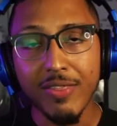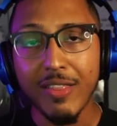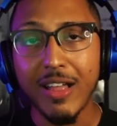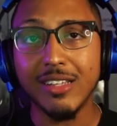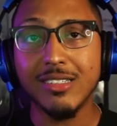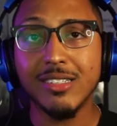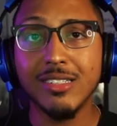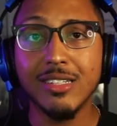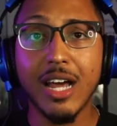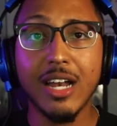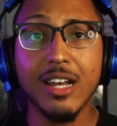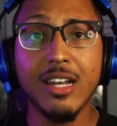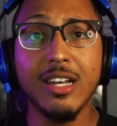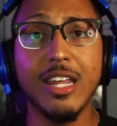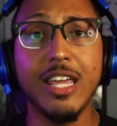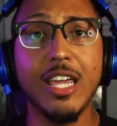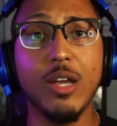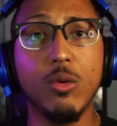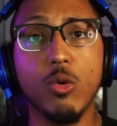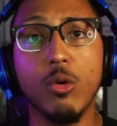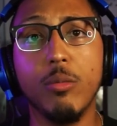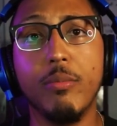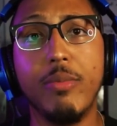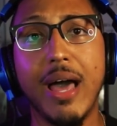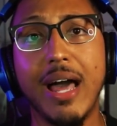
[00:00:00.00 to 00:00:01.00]
That's not an
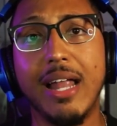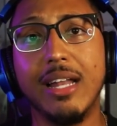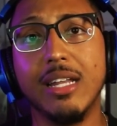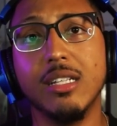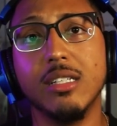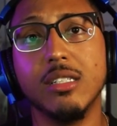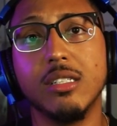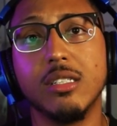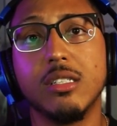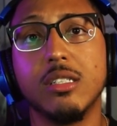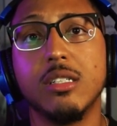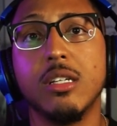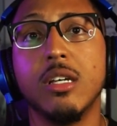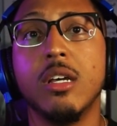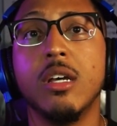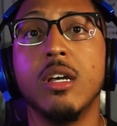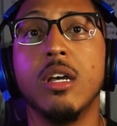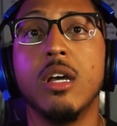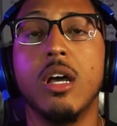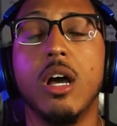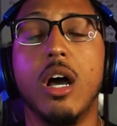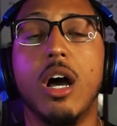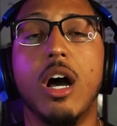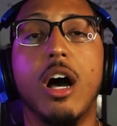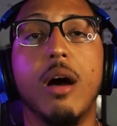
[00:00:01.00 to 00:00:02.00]
equal balance.
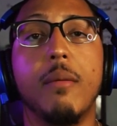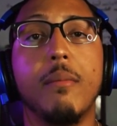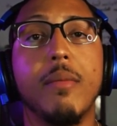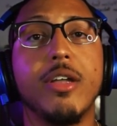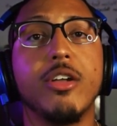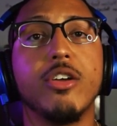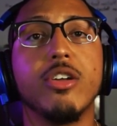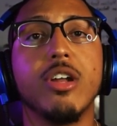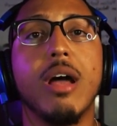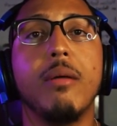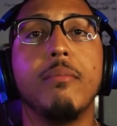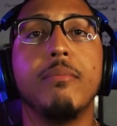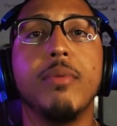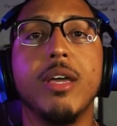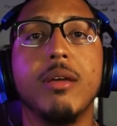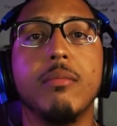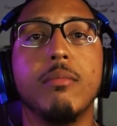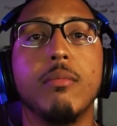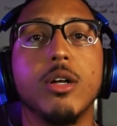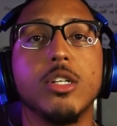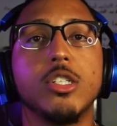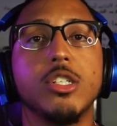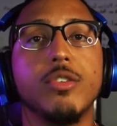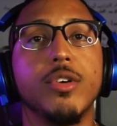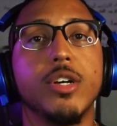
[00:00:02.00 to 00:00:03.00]
Um, and you're not
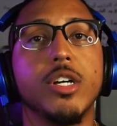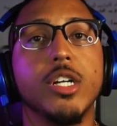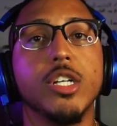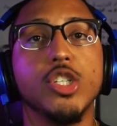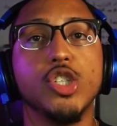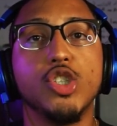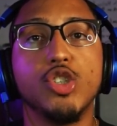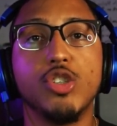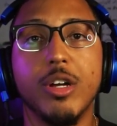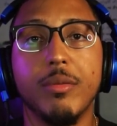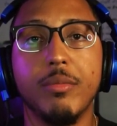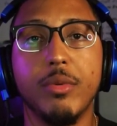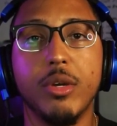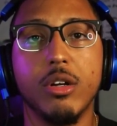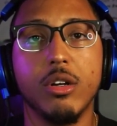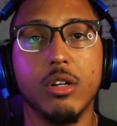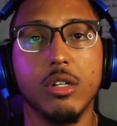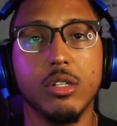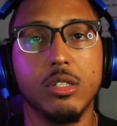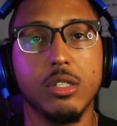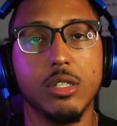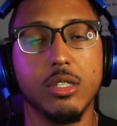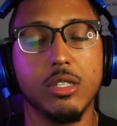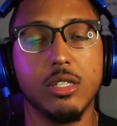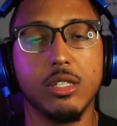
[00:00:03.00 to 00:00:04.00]
being much of a
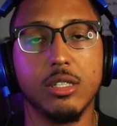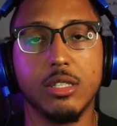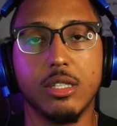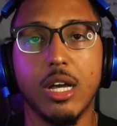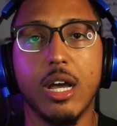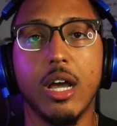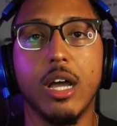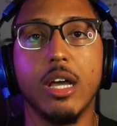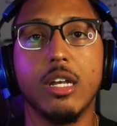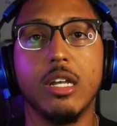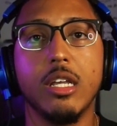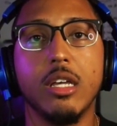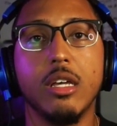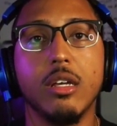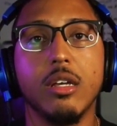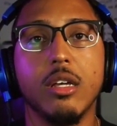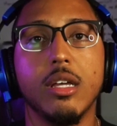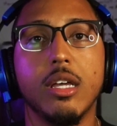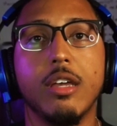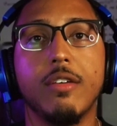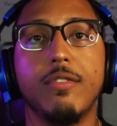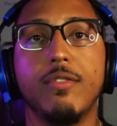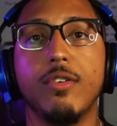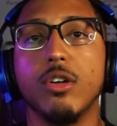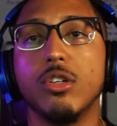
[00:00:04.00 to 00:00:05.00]
contributor to
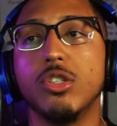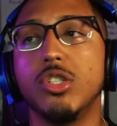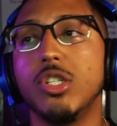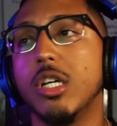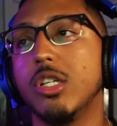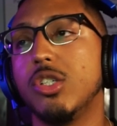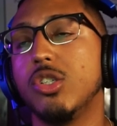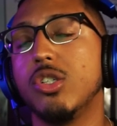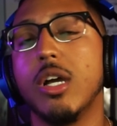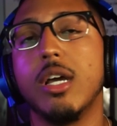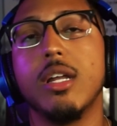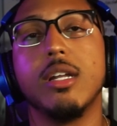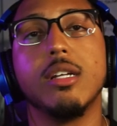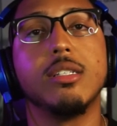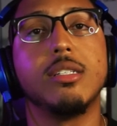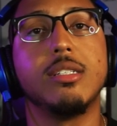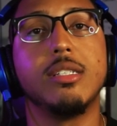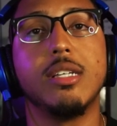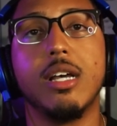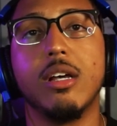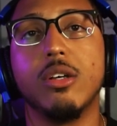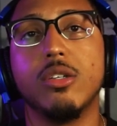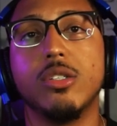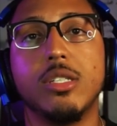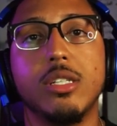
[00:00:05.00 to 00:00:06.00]
society. You're just trying to
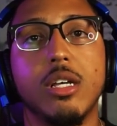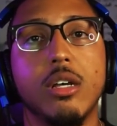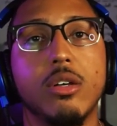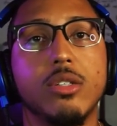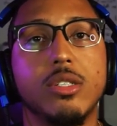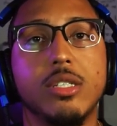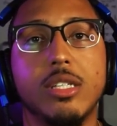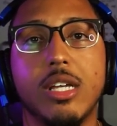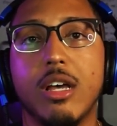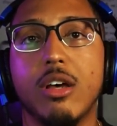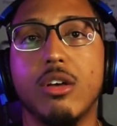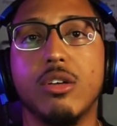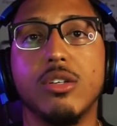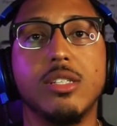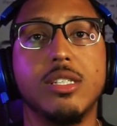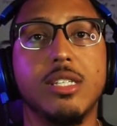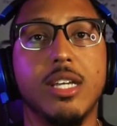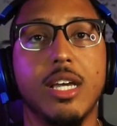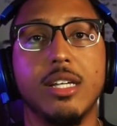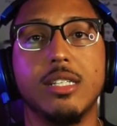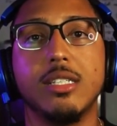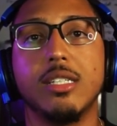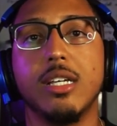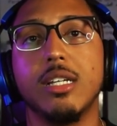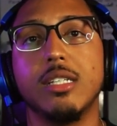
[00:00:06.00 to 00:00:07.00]
sell, sell, sell, and
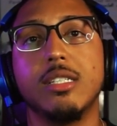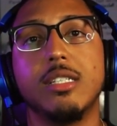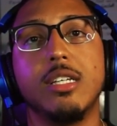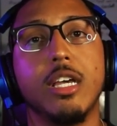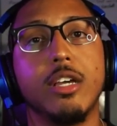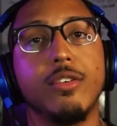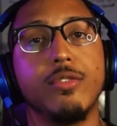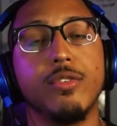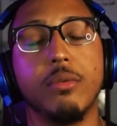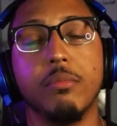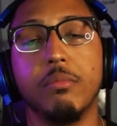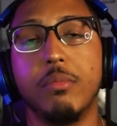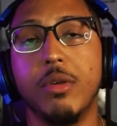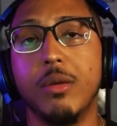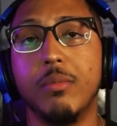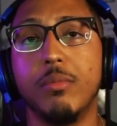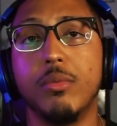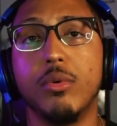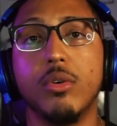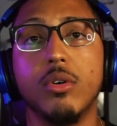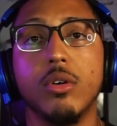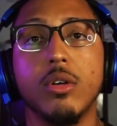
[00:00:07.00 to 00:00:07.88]
take, take, take from people.